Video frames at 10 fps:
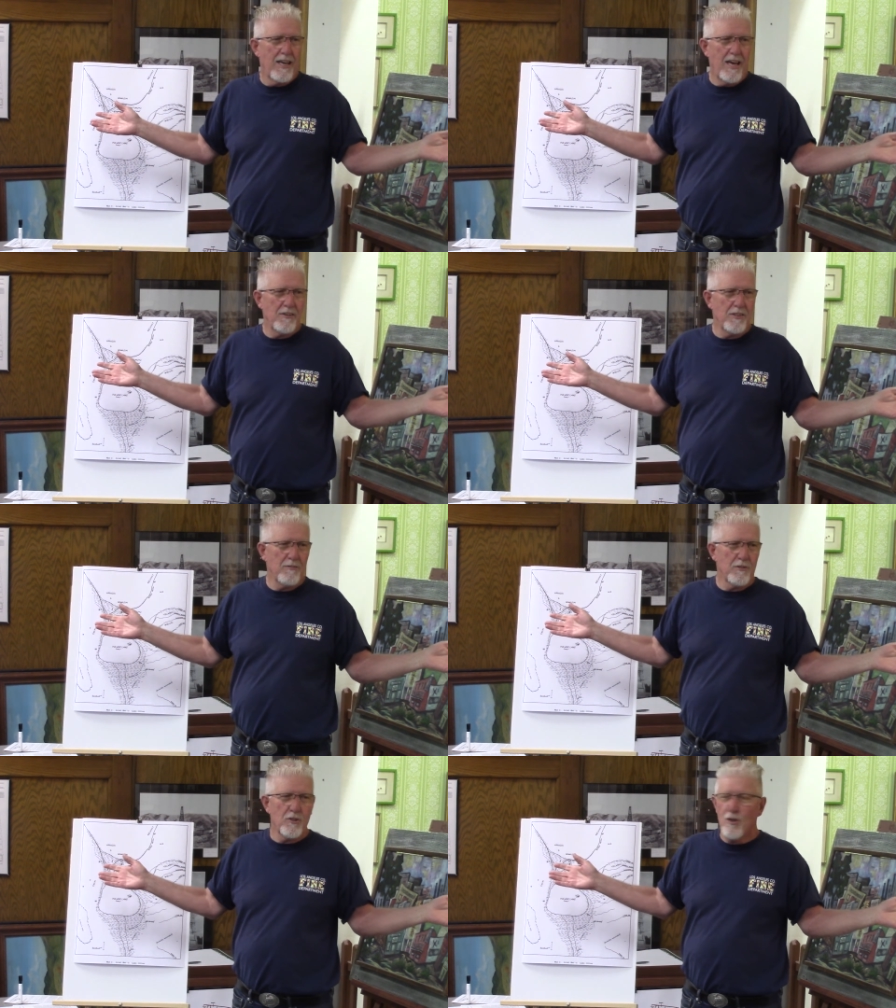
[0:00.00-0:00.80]
I don't
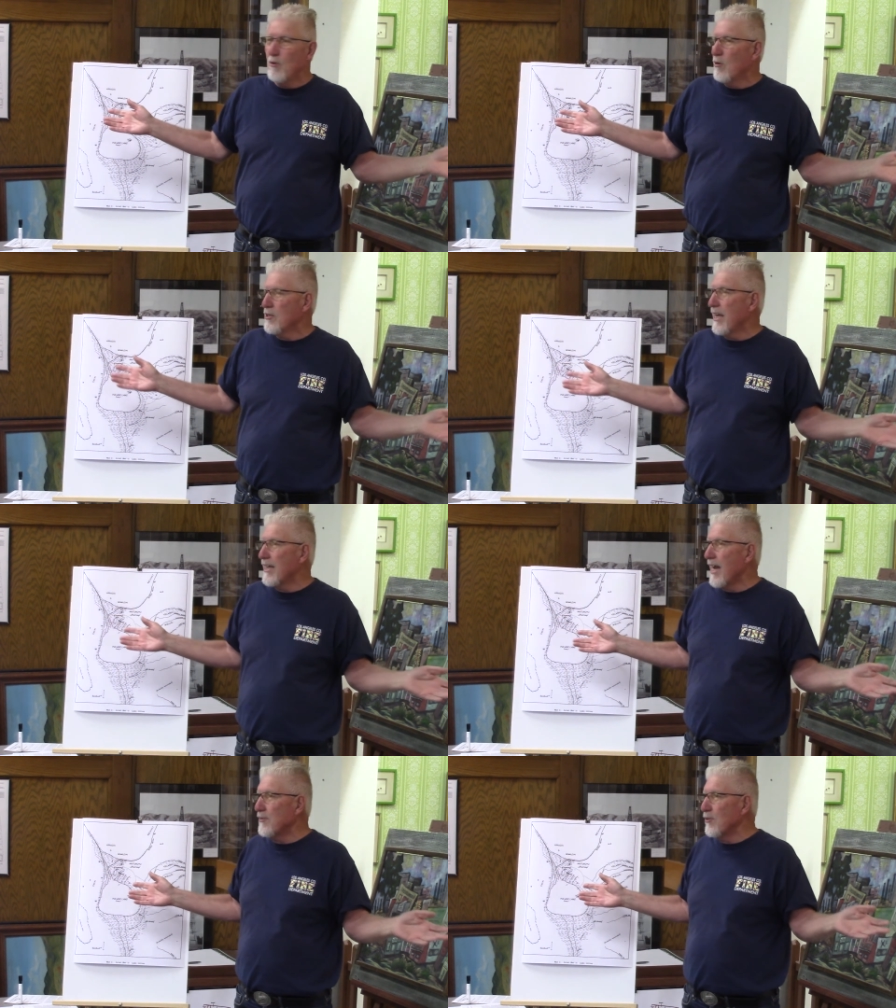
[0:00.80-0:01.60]
even know where they
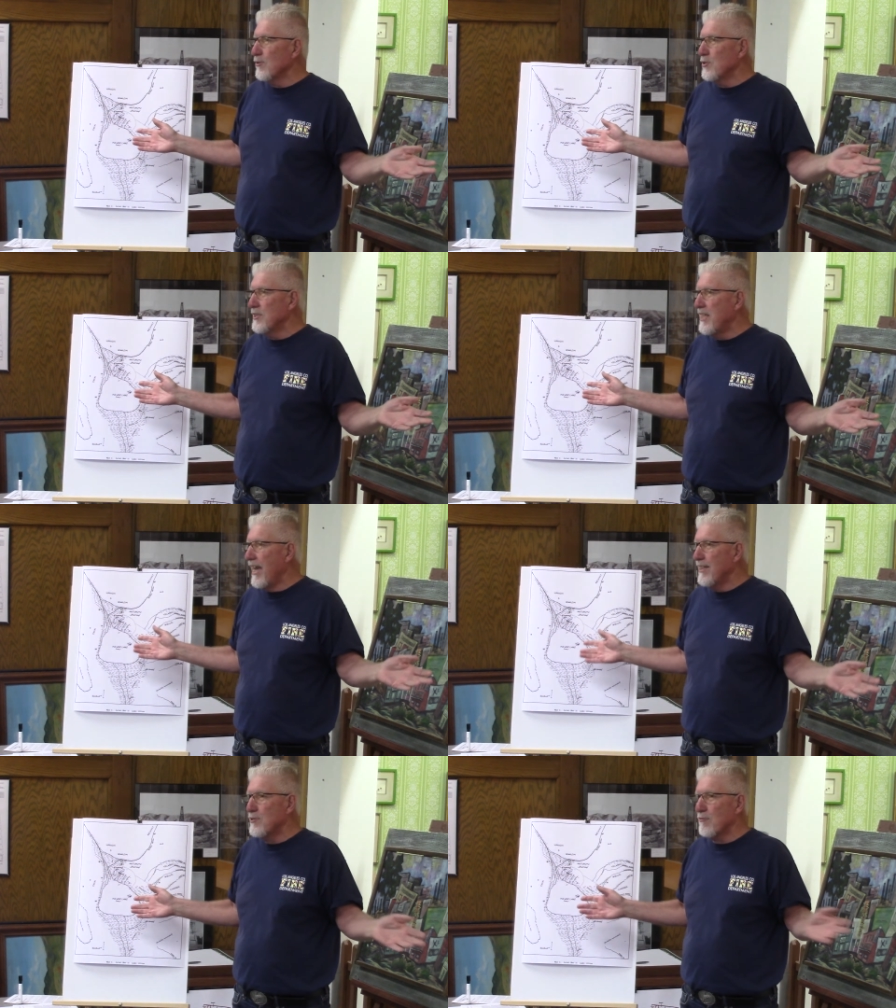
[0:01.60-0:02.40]
got those
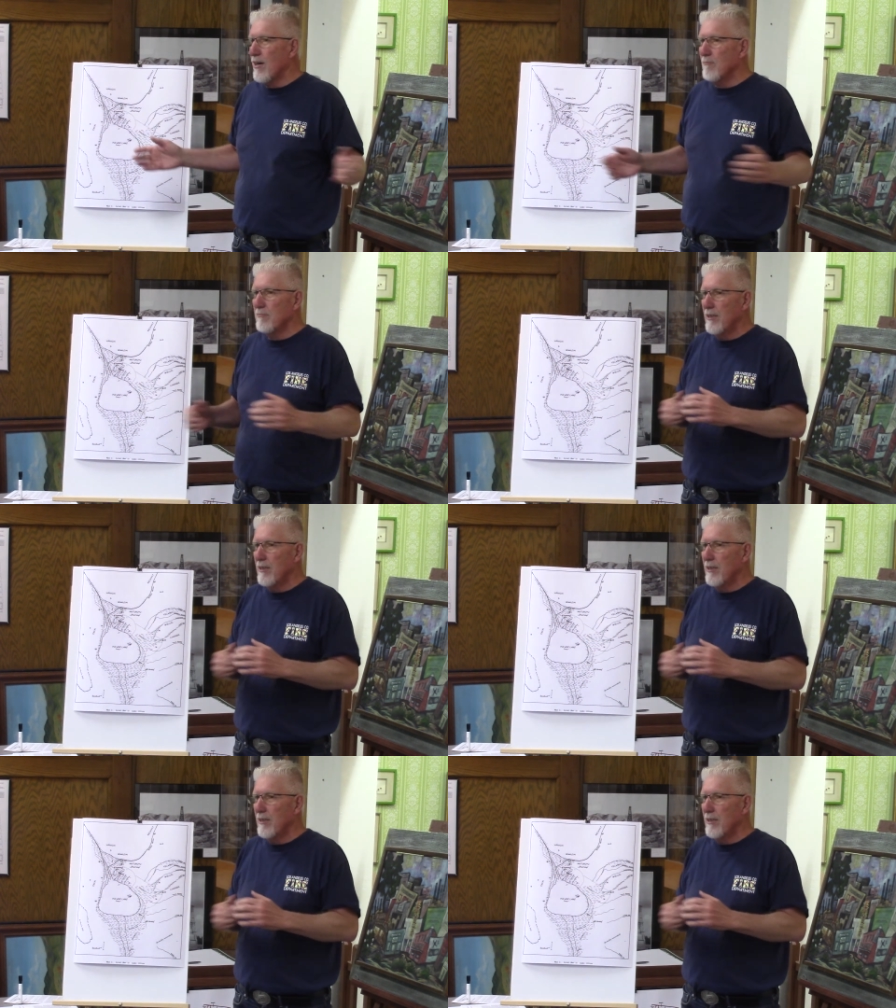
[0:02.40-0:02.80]
dates from.